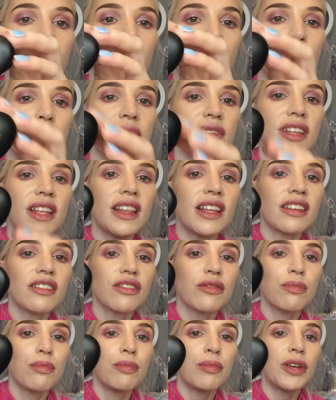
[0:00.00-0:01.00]
comes in
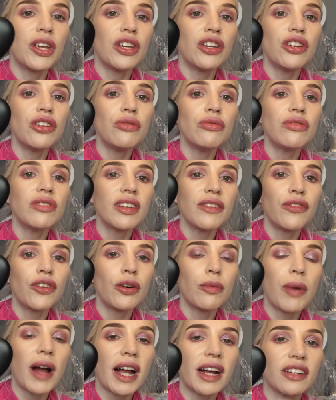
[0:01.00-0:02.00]
this
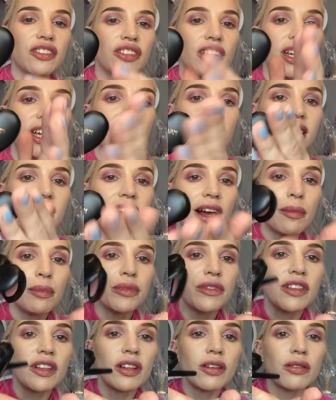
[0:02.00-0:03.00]
beautiful packaging. It's
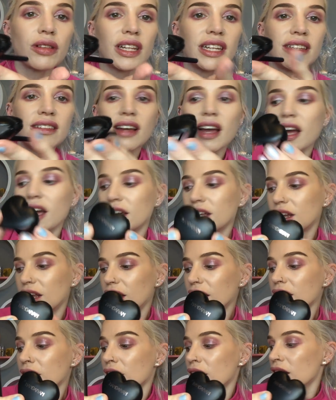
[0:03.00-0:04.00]
absolutely
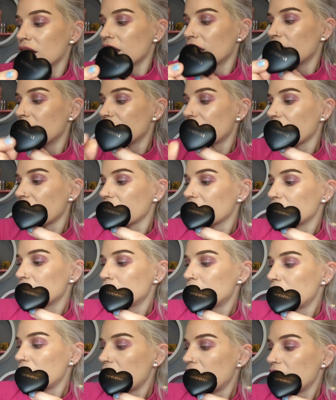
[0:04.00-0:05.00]
tiny. If I
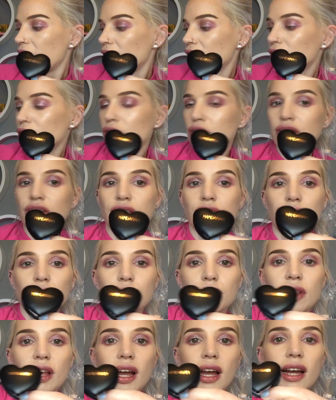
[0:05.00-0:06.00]
compare her
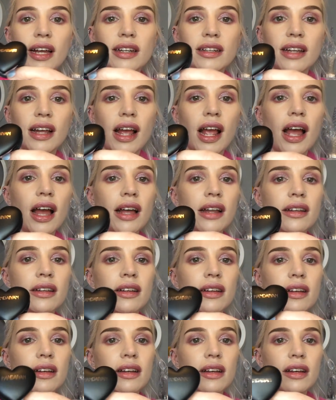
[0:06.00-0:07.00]
to the Handaiyan,
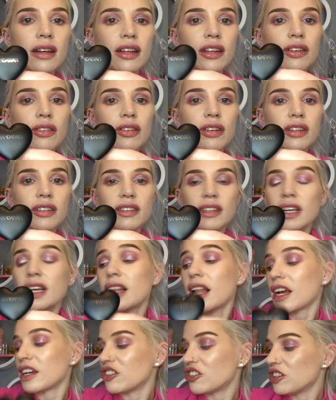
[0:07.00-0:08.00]
you can
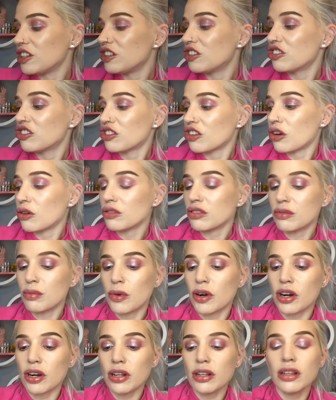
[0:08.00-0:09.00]
see like she's so
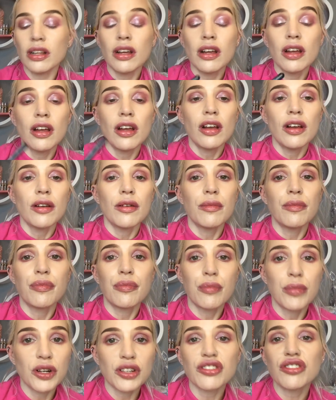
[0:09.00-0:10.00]
small,
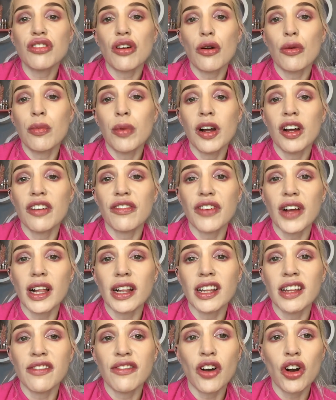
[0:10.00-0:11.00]
but so perfectly